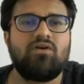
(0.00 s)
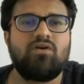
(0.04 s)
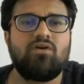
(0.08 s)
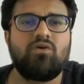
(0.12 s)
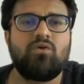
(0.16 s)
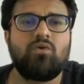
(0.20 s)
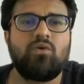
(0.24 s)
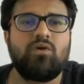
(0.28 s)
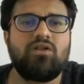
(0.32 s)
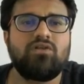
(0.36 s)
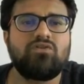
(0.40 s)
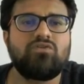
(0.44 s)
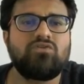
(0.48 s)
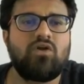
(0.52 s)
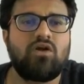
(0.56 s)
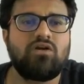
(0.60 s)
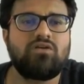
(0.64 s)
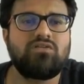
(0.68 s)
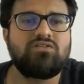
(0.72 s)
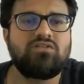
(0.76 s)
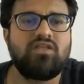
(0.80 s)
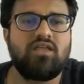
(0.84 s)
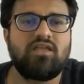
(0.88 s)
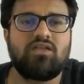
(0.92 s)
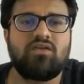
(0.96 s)
No, it is
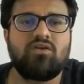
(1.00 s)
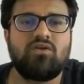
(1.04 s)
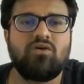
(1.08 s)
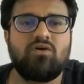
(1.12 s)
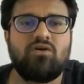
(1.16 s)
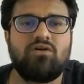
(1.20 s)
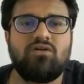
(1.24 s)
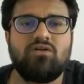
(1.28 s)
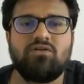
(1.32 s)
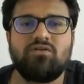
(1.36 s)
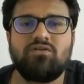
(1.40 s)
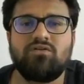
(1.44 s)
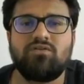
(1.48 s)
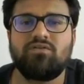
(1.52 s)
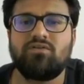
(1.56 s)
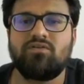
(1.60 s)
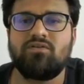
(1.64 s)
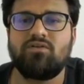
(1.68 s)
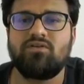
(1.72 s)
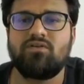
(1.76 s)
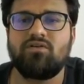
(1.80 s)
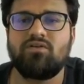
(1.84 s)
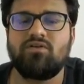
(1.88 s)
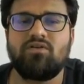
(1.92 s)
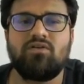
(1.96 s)
not secured.
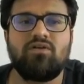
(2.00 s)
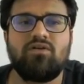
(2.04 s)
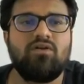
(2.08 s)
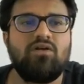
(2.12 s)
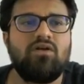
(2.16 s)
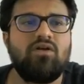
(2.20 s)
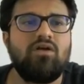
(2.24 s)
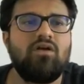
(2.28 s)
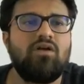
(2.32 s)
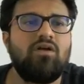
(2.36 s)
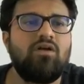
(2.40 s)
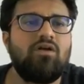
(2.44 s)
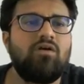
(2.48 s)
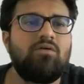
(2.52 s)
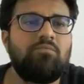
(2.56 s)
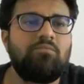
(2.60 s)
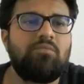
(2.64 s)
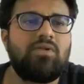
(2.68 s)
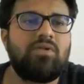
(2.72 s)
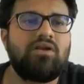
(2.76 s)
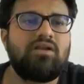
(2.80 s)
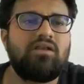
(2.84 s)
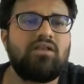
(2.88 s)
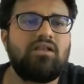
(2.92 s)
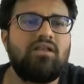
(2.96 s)

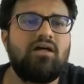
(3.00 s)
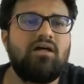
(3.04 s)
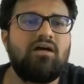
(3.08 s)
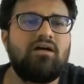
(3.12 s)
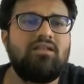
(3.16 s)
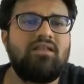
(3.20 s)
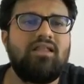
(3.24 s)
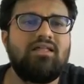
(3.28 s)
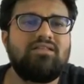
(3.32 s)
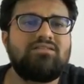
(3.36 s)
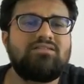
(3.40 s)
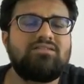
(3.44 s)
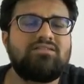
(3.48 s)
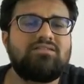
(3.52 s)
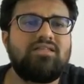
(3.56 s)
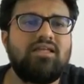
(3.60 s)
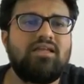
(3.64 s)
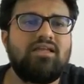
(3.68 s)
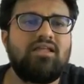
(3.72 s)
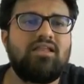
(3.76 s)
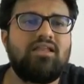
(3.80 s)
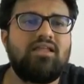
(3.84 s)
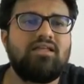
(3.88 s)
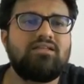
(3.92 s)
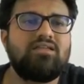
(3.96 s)
But uh, let's
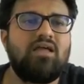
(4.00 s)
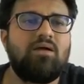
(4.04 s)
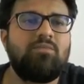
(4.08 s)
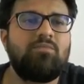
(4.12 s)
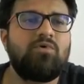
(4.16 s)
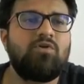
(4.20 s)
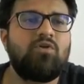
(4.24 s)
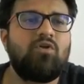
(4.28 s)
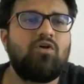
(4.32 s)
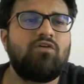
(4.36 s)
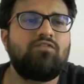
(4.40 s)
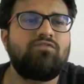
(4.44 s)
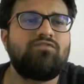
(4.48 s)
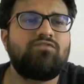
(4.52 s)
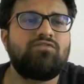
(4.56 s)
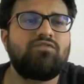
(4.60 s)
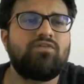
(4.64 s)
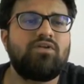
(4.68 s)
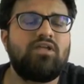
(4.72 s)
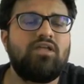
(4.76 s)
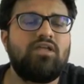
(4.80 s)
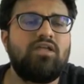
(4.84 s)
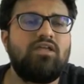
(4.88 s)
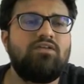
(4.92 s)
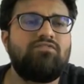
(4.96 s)
take an example of
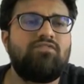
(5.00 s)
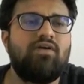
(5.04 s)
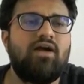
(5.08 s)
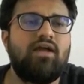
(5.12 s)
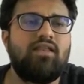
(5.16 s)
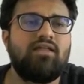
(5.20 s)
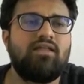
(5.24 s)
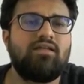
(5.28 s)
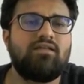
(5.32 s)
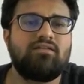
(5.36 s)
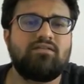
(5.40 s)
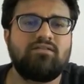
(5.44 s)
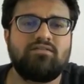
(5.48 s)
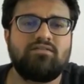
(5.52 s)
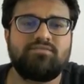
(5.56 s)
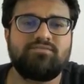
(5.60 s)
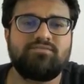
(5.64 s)
e-filing.